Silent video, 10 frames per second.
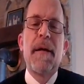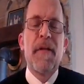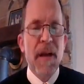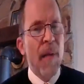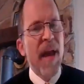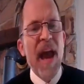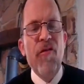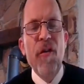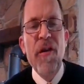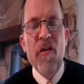Then let me
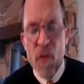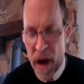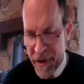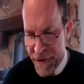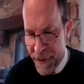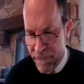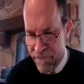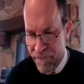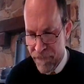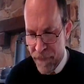ask you this question.
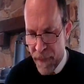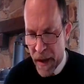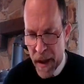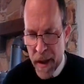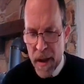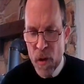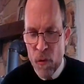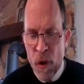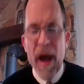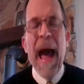
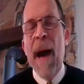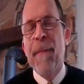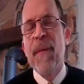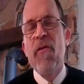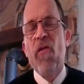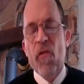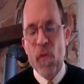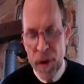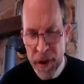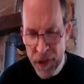What happens
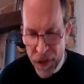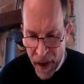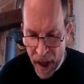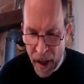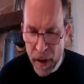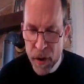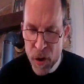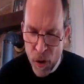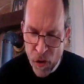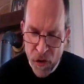when the thing
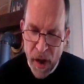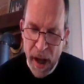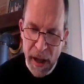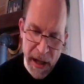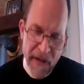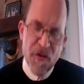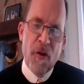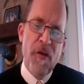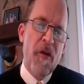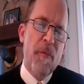you say gives
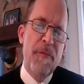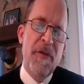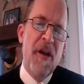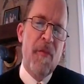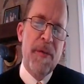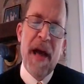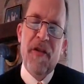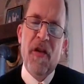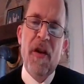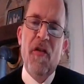you these
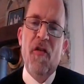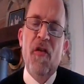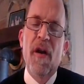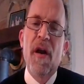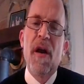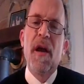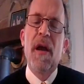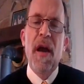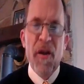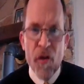blessings
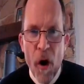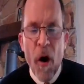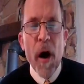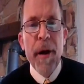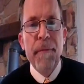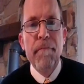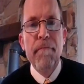is gone?